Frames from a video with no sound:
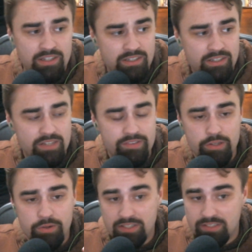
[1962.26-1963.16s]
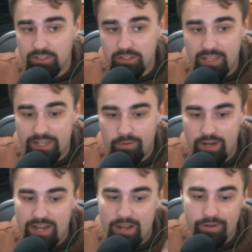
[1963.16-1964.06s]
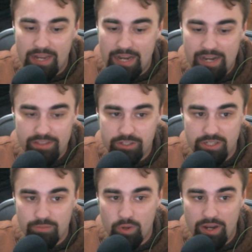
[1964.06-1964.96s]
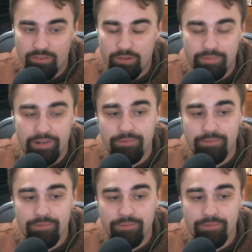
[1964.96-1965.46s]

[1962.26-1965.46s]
even though it doesn't look like it right now. I got out of the gym, whatever, but